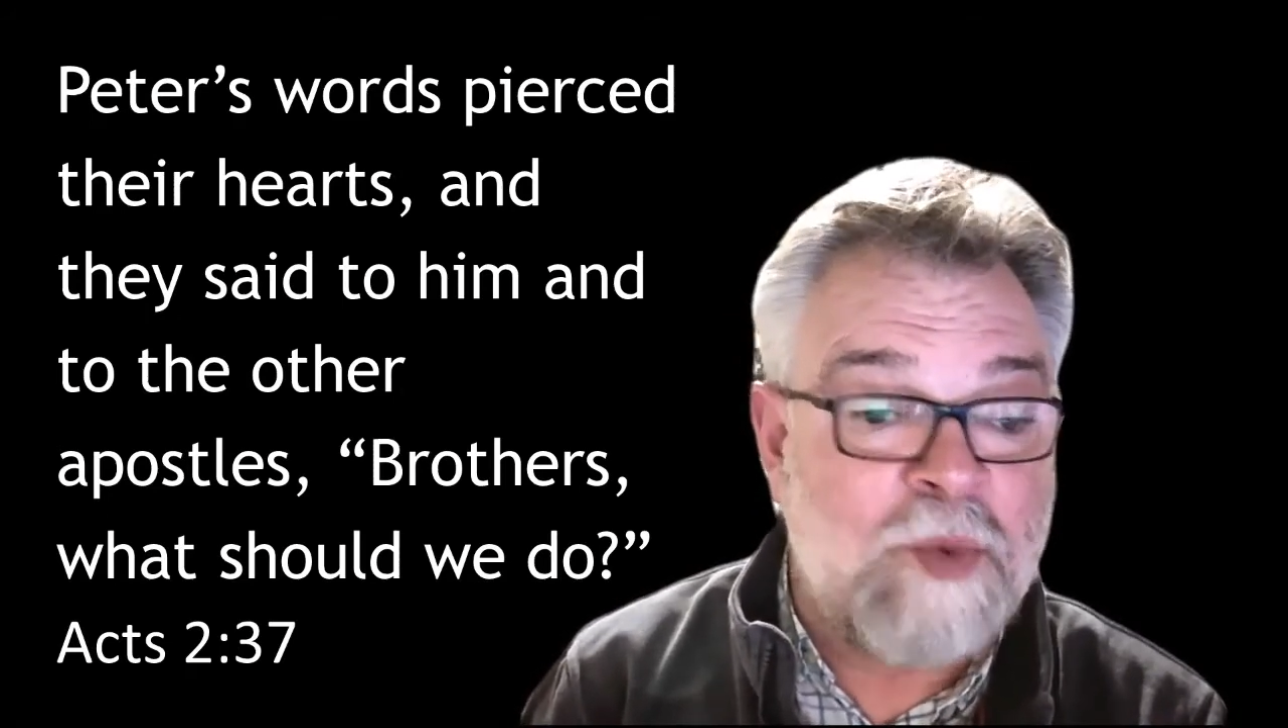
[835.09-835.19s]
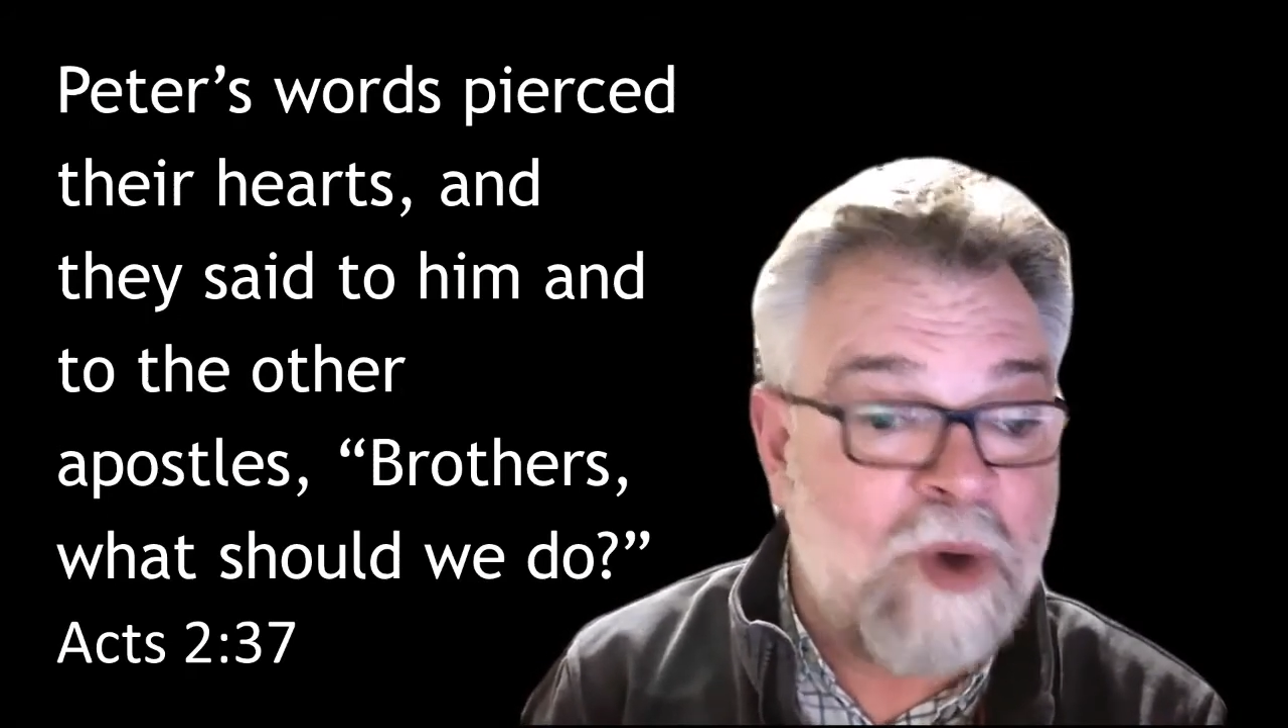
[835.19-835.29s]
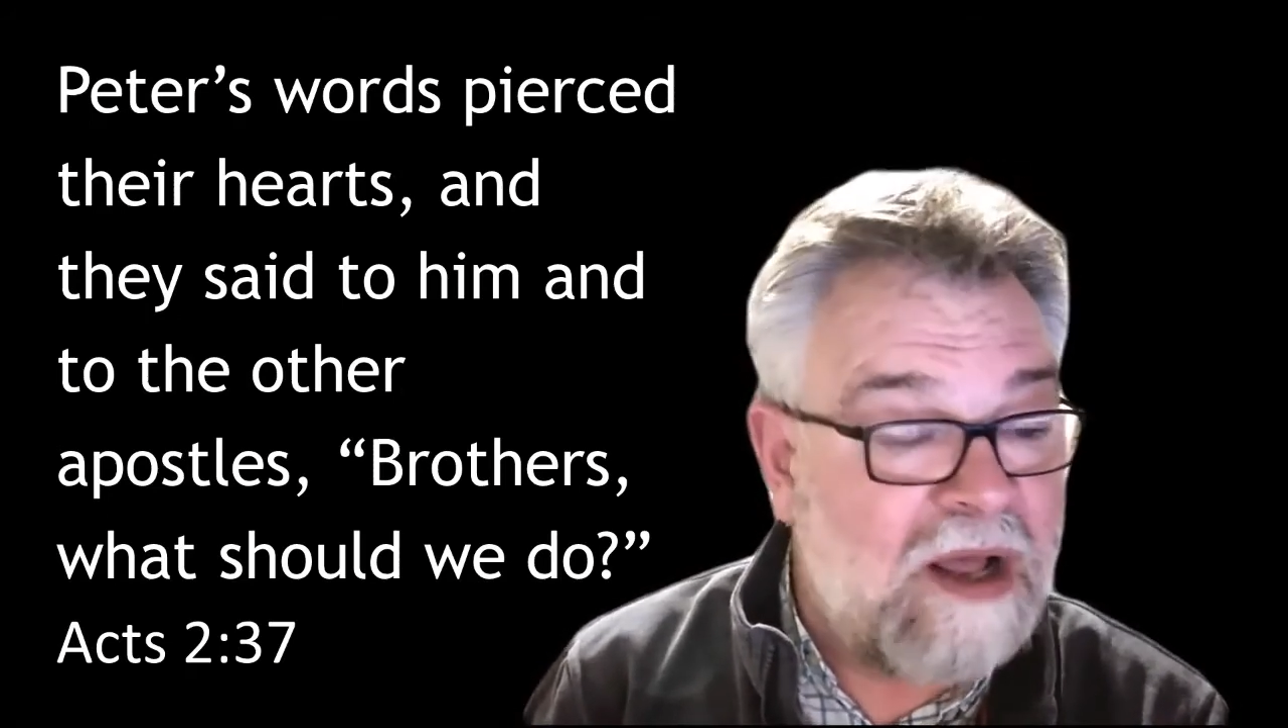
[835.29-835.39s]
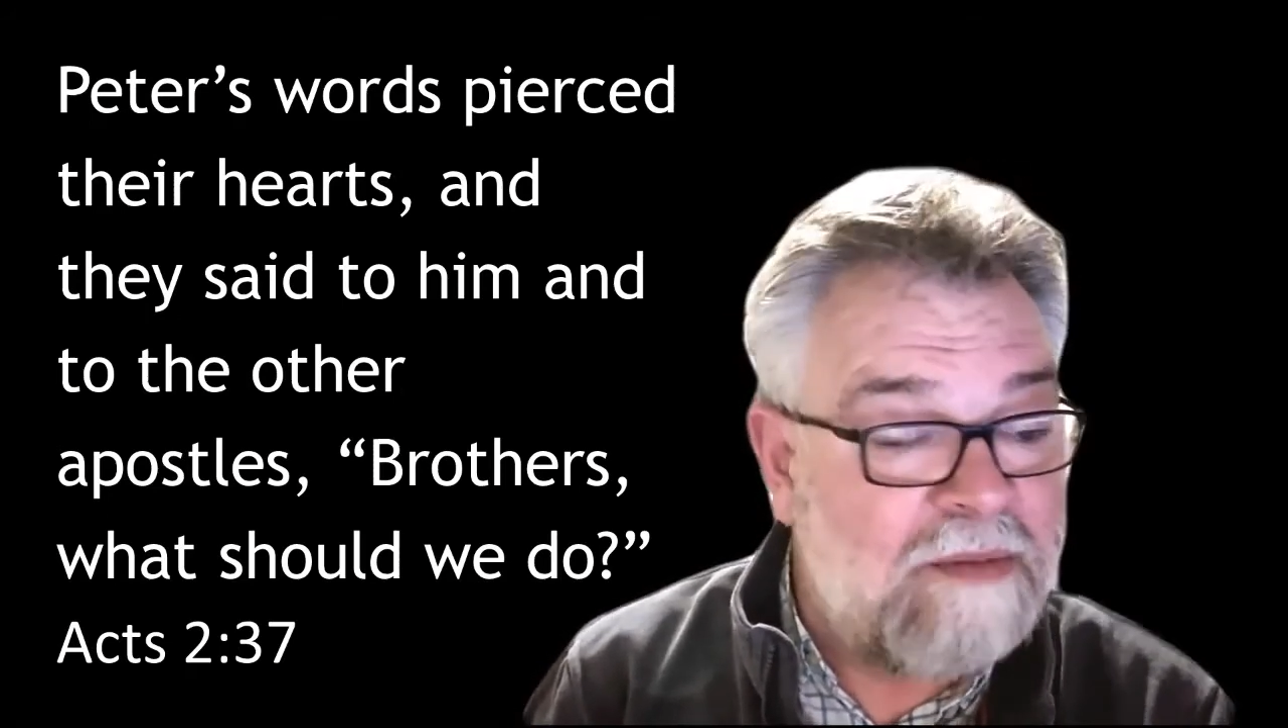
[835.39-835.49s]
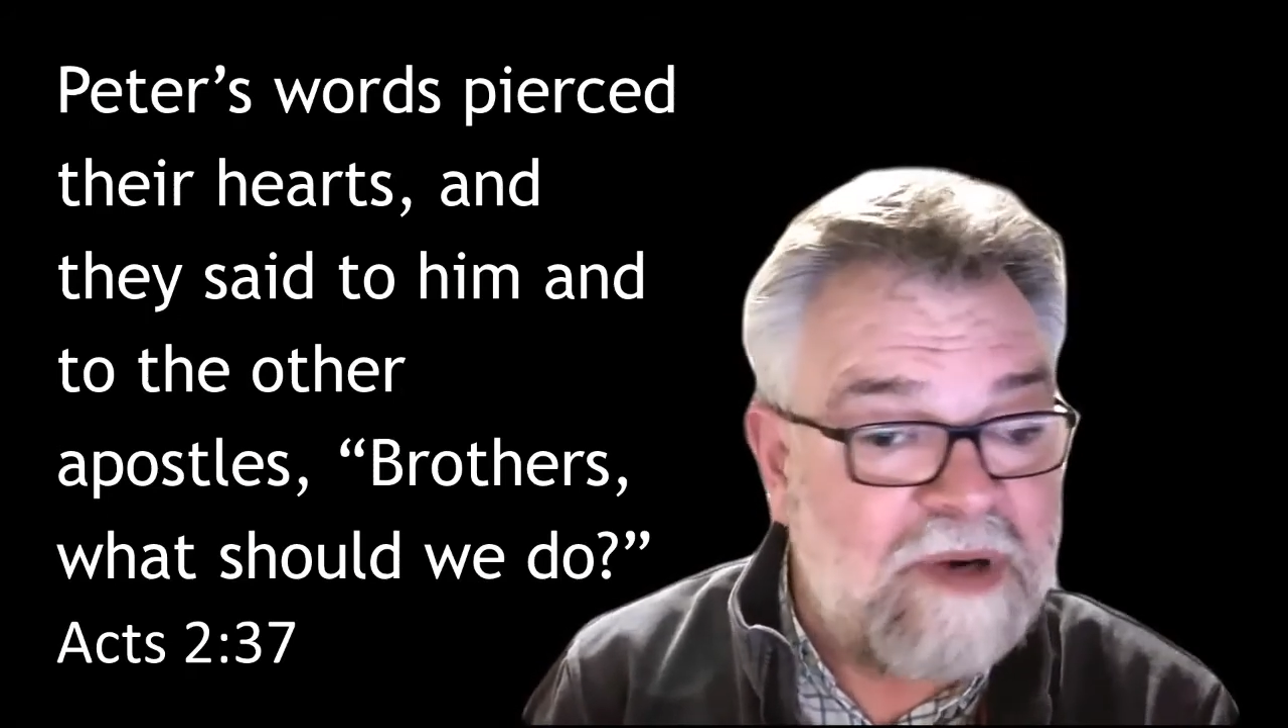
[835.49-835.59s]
well,